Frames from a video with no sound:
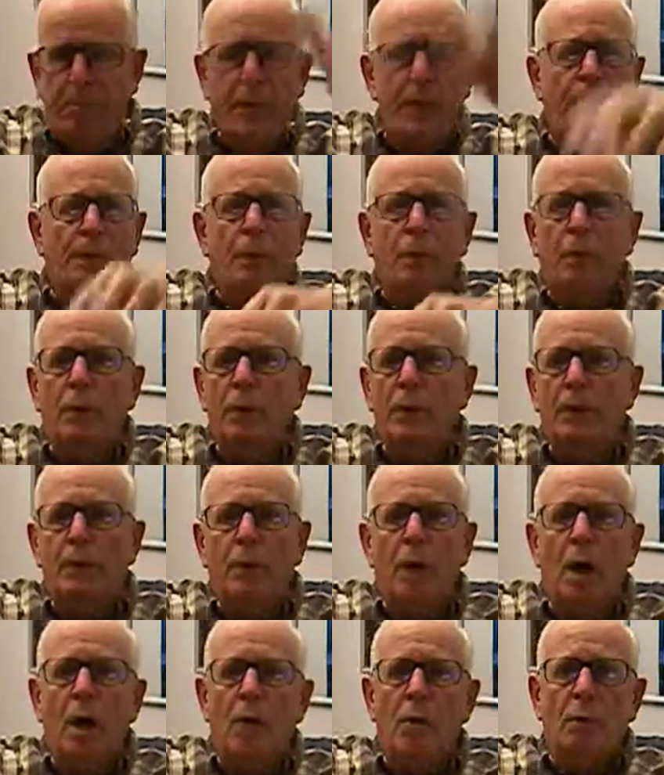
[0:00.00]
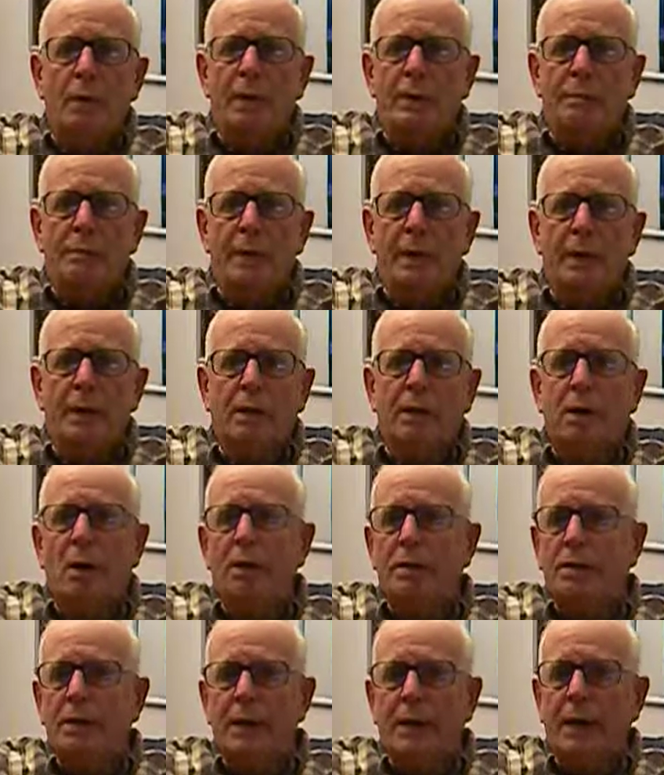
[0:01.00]
people wouldn't go with me to
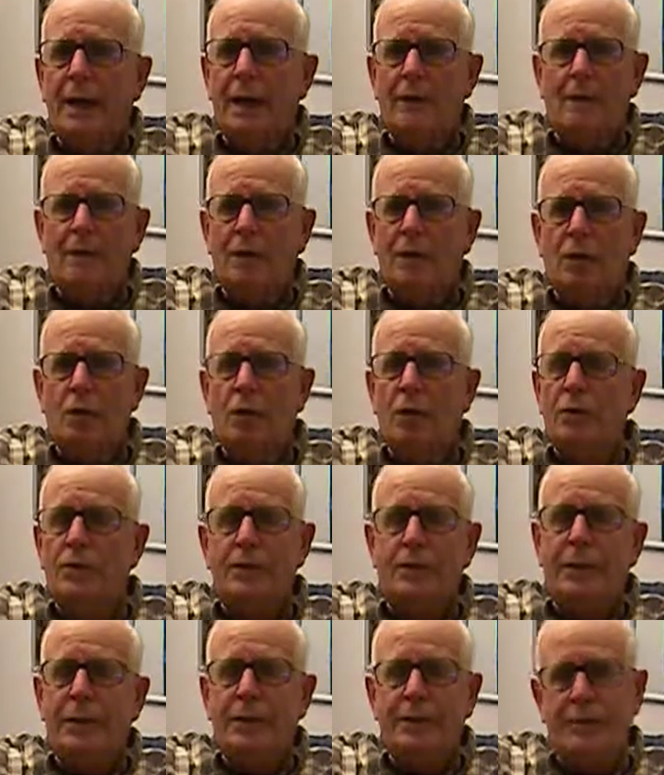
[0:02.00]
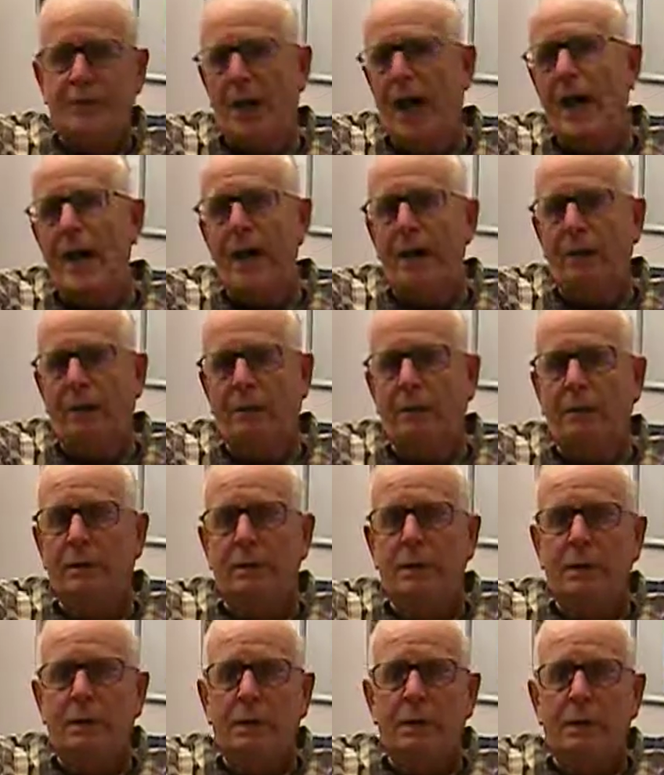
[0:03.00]
go to the, even go to the jail.
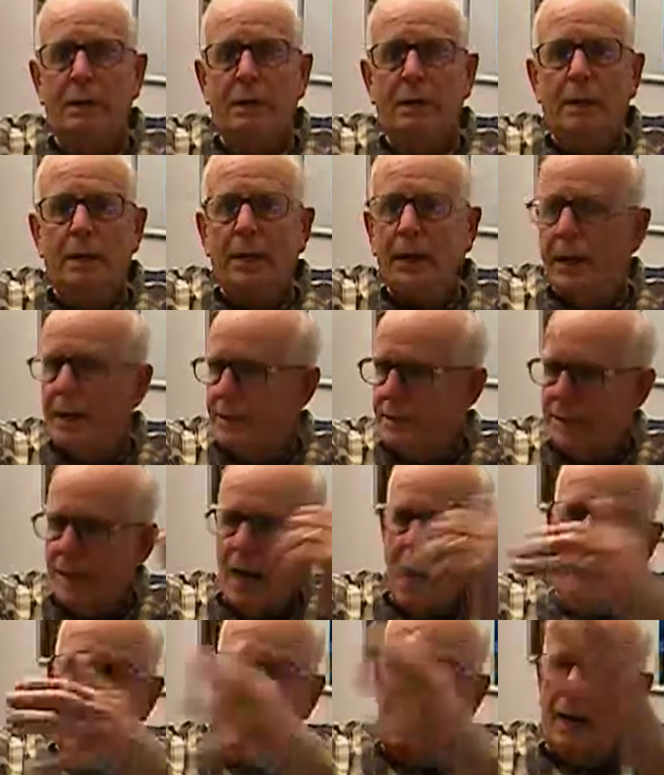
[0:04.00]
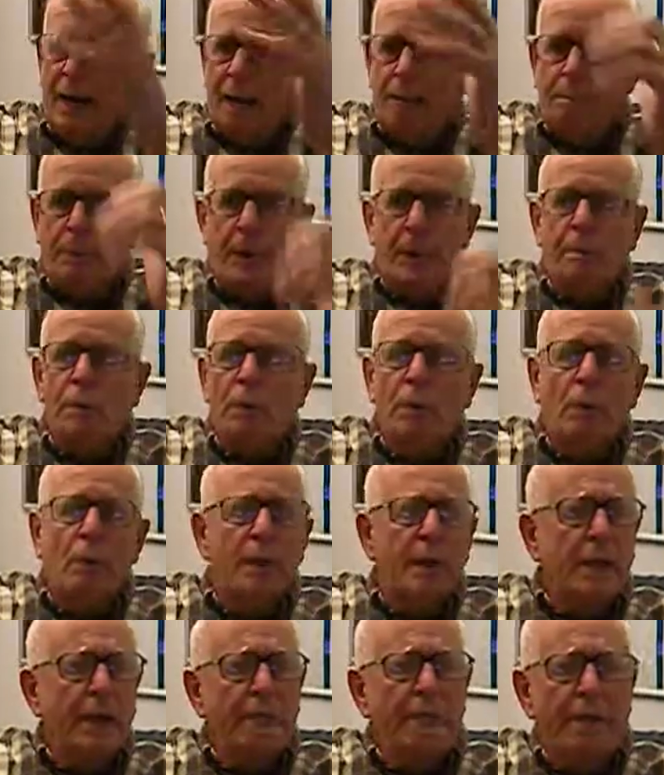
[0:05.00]
In Thailand, people
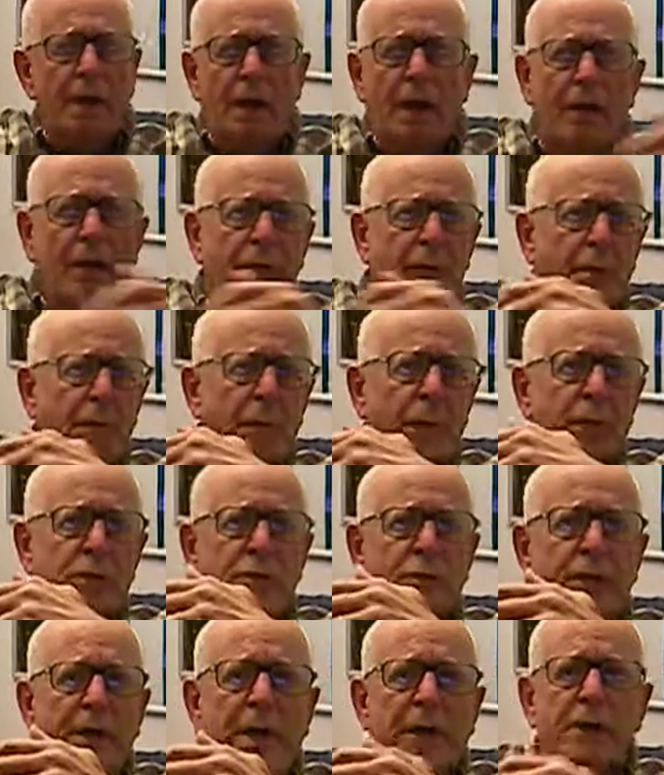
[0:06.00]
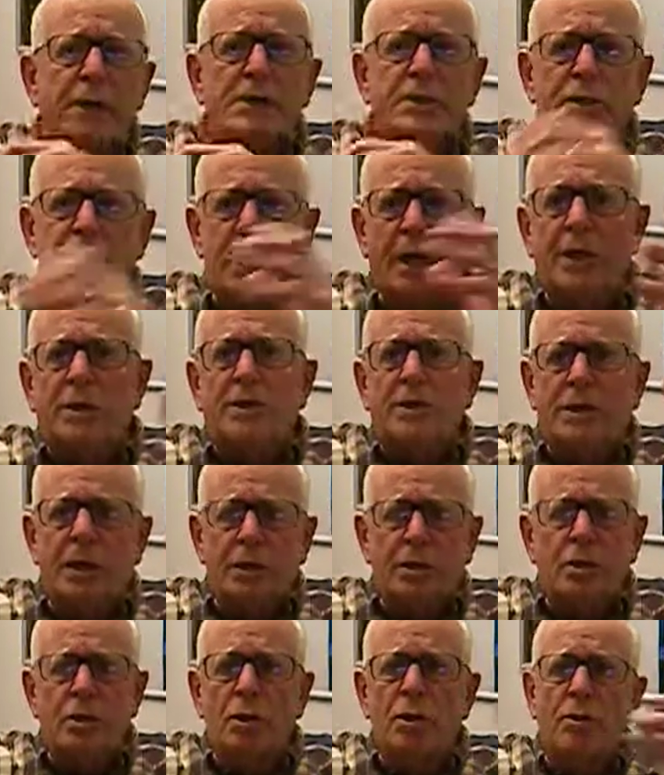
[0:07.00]
wouldn't even, other missionaries,
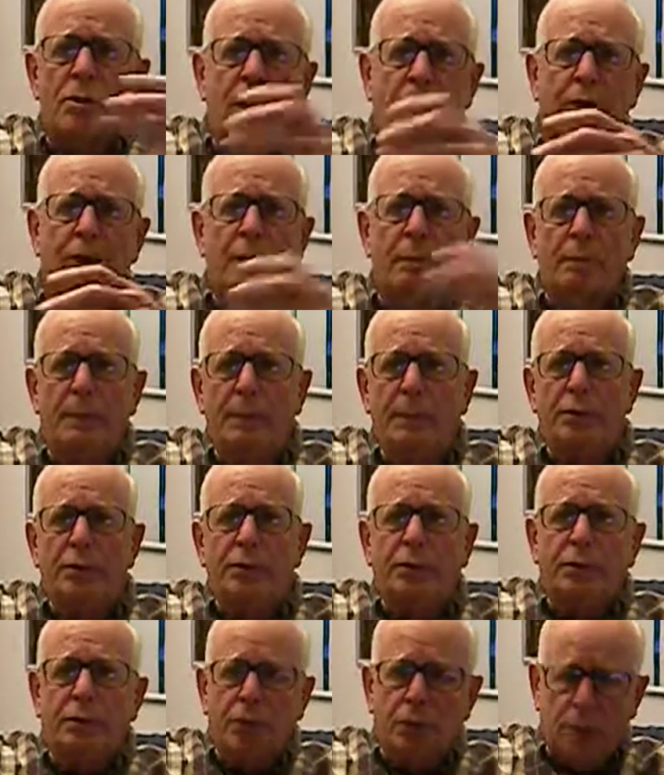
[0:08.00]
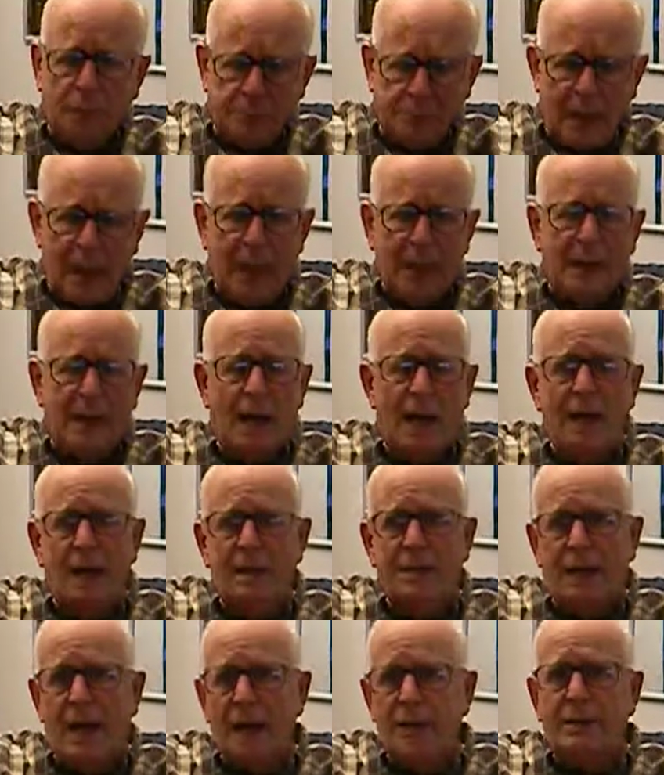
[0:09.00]
62 other mission groups I
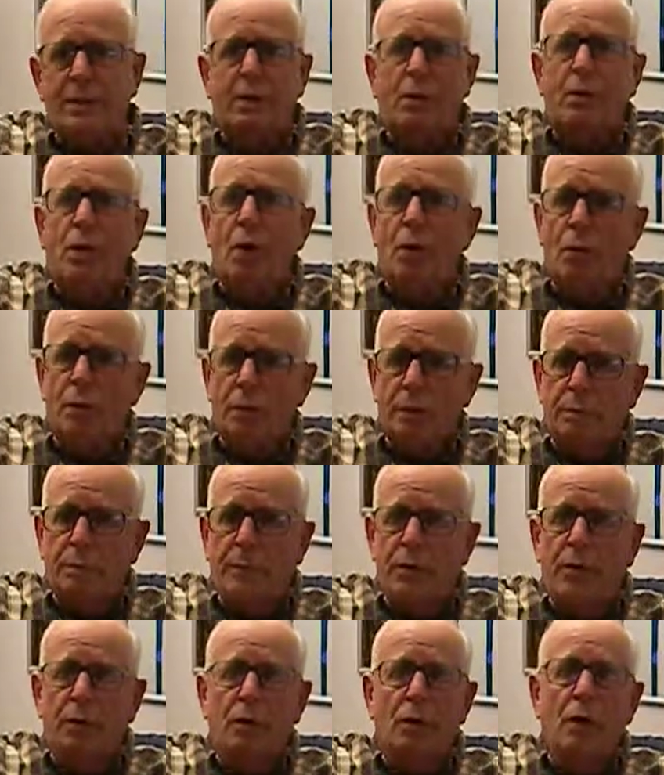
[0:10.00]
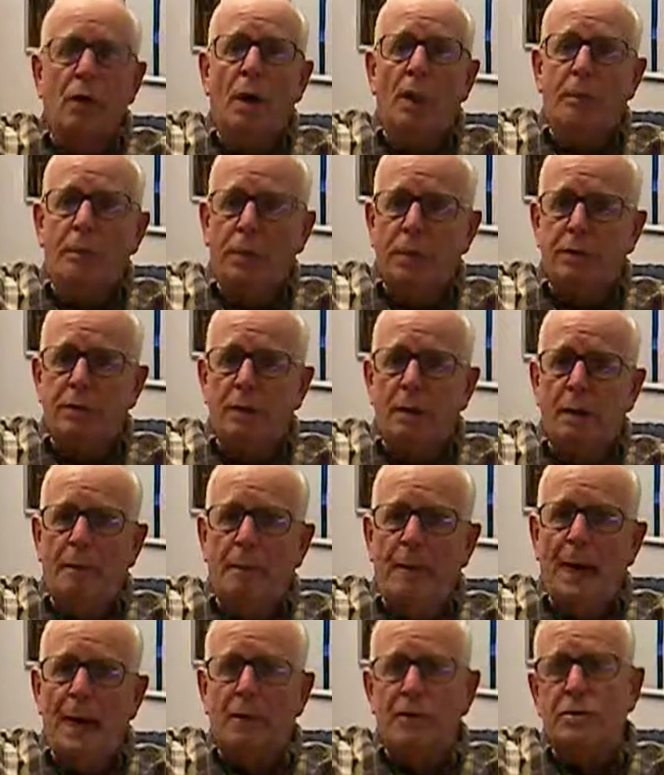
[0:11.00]
contacted go with me to go up into
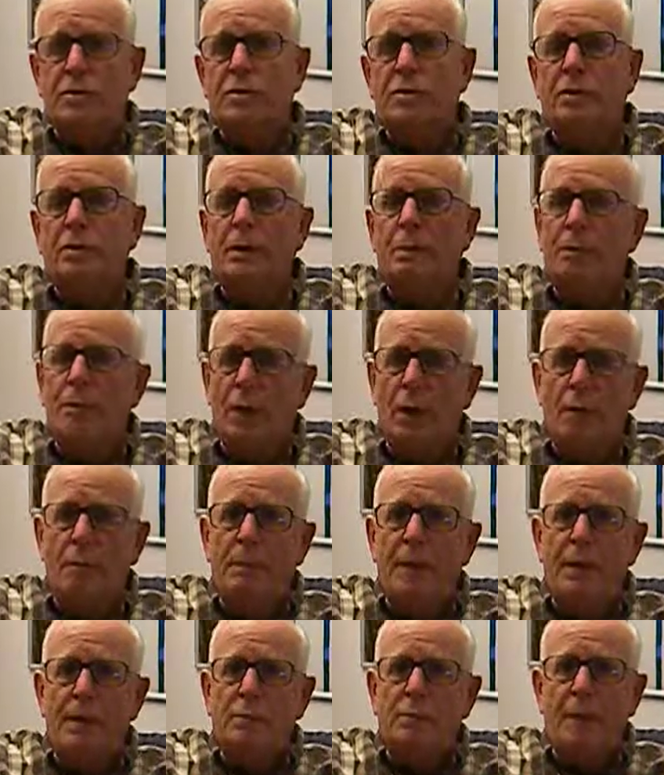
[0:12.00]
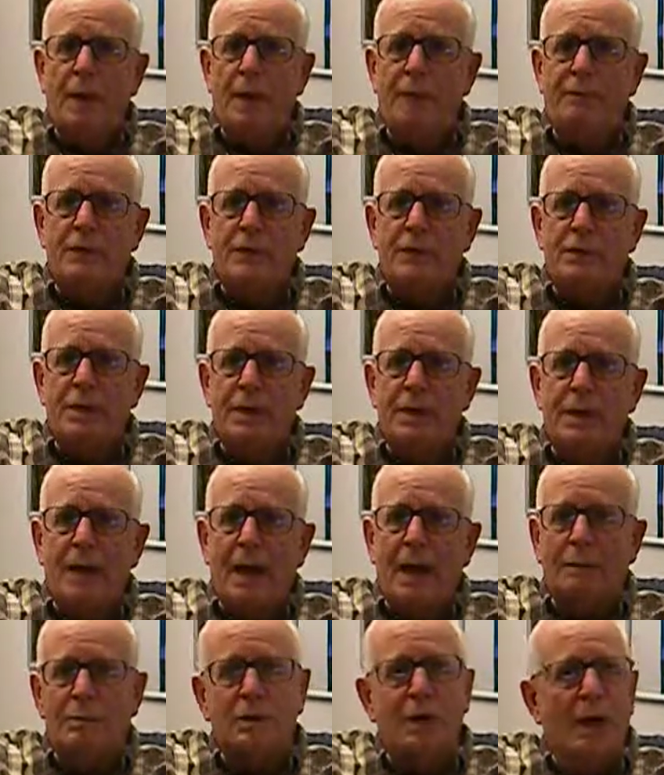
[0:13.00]
the mountains to the Burmese refugee
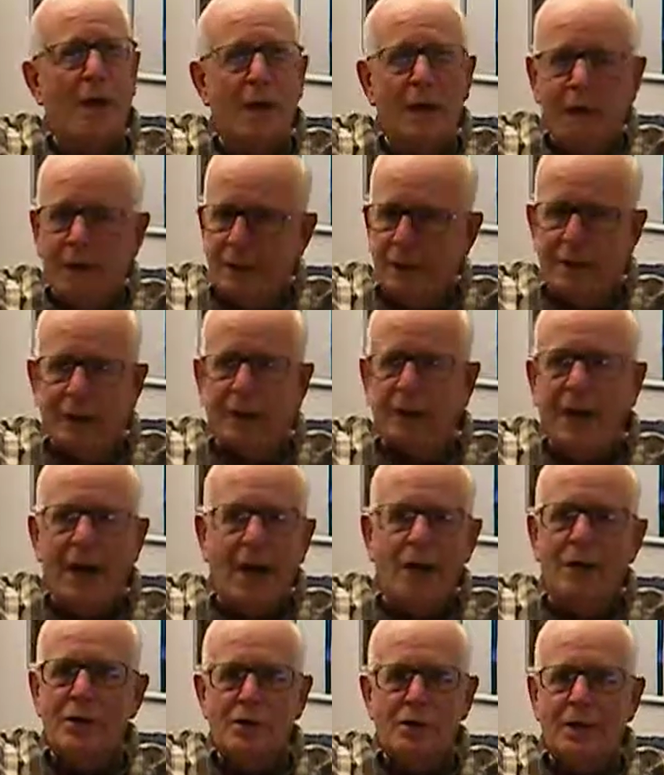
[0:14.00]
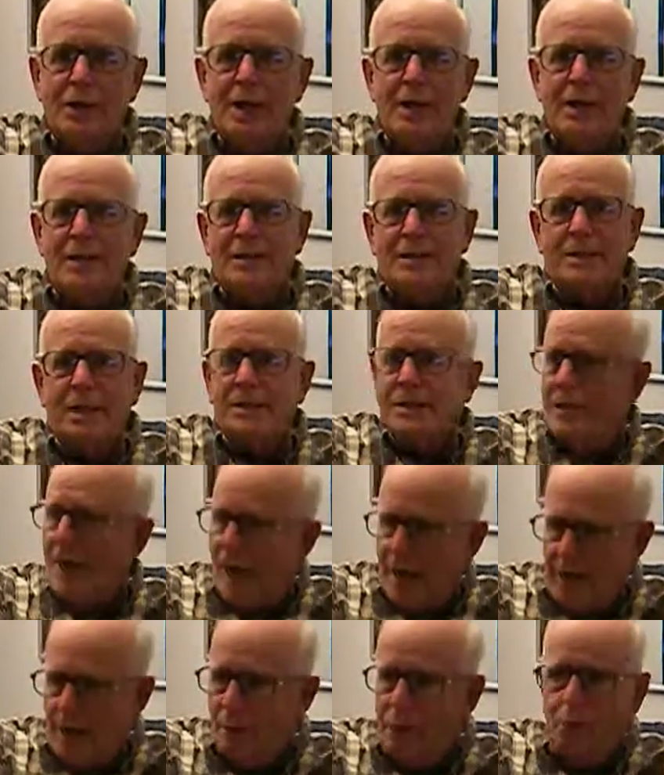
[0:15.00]
camps to share Jesus.
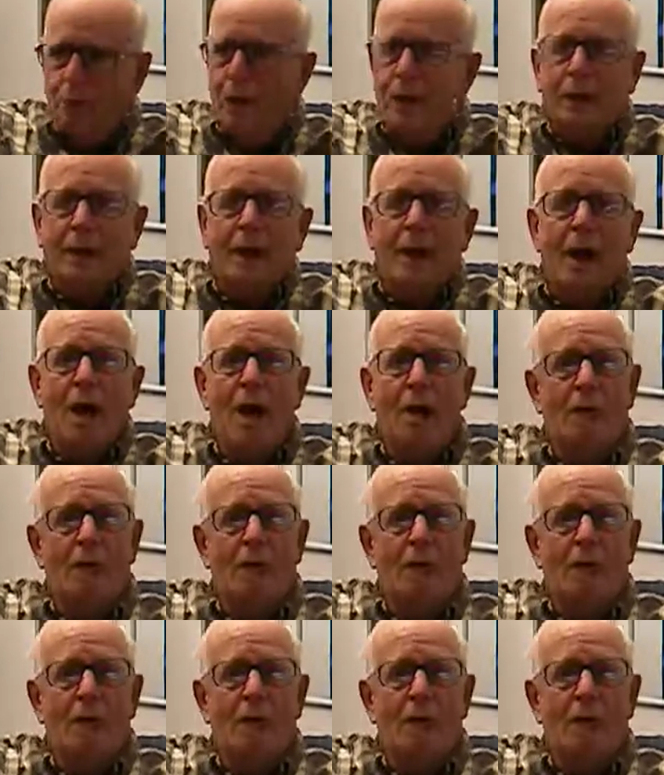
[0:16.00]
They didn't want to